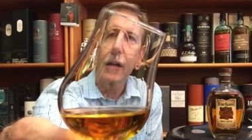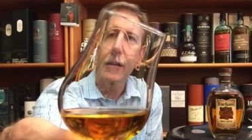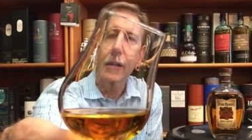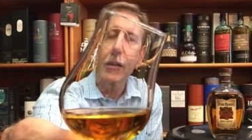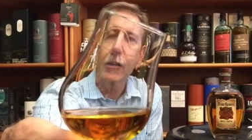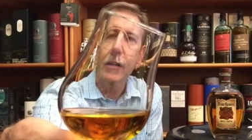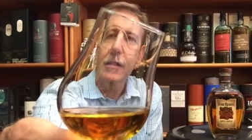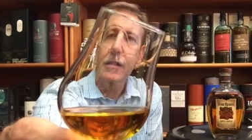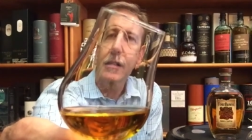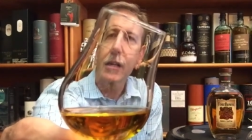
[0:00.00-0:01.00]
I think you can
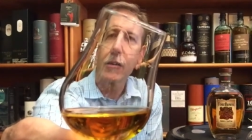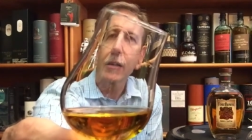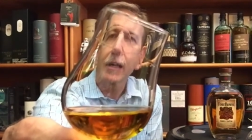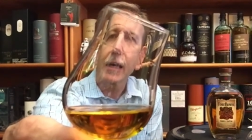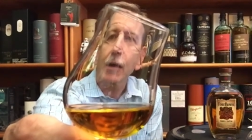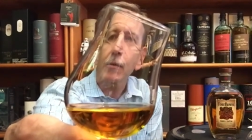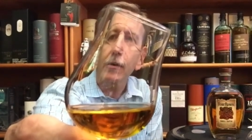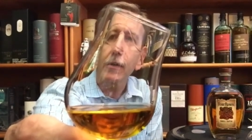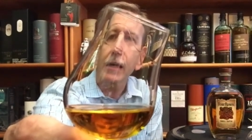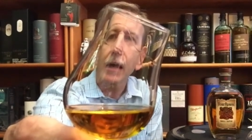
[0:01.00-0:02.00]
see on the
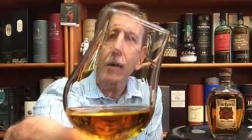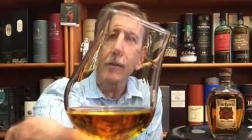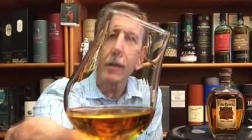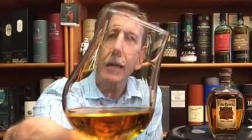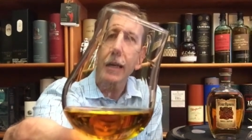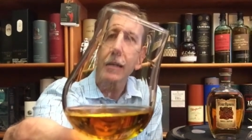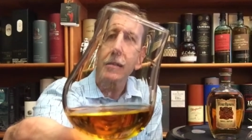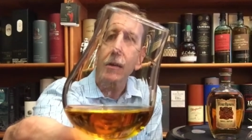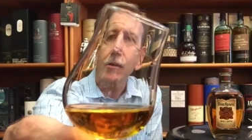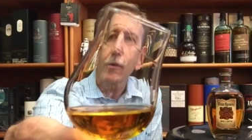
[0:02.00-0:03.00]
camera there how the
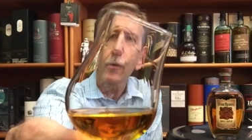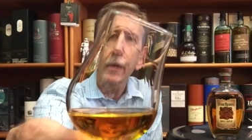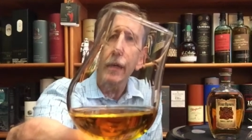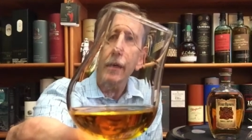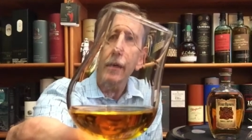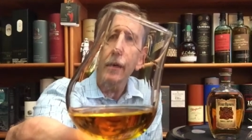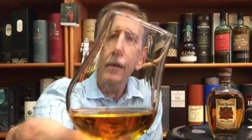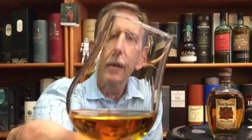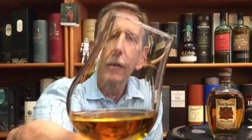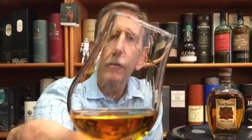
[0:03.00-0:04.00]
legs are already
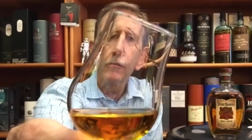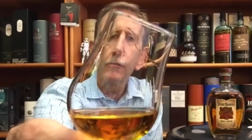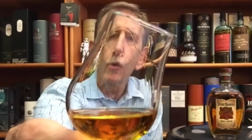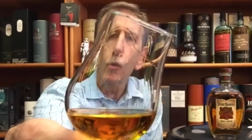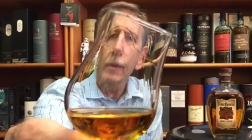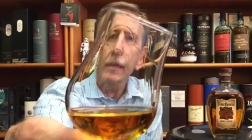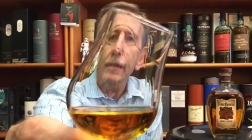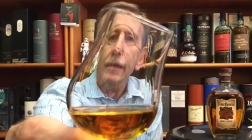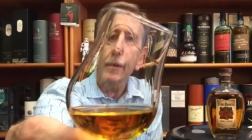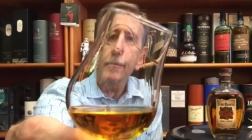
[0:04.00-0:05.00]
forming
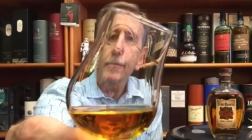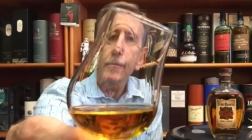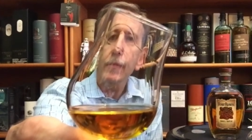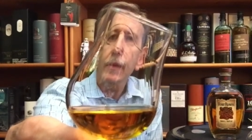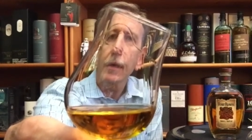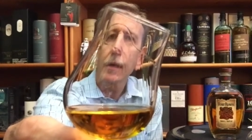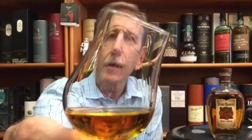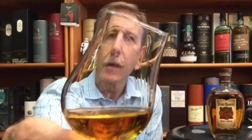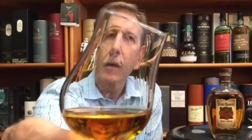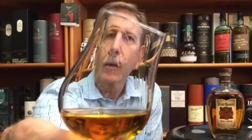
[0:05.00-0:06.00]
there.
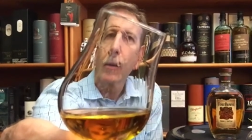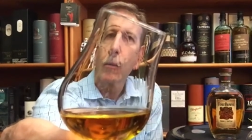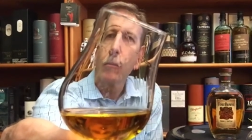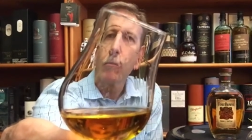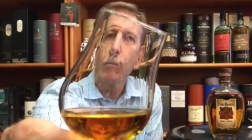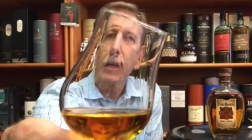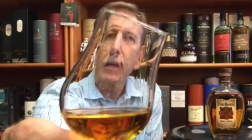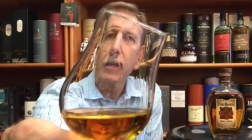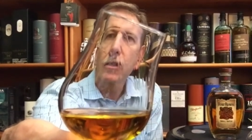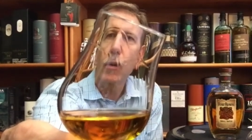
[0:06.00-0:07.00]

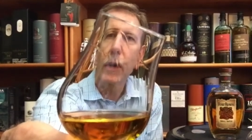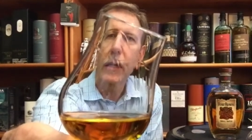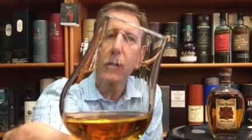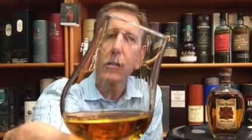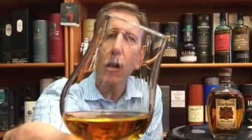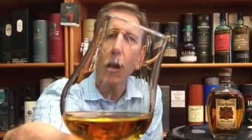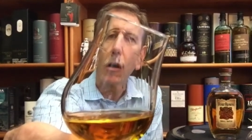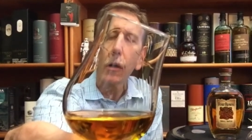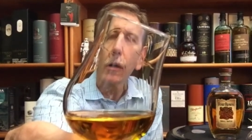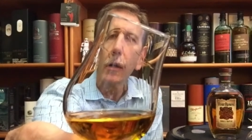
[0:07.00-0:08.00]
Burnished, quite a
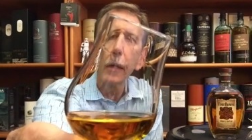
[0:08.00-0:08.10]
dark.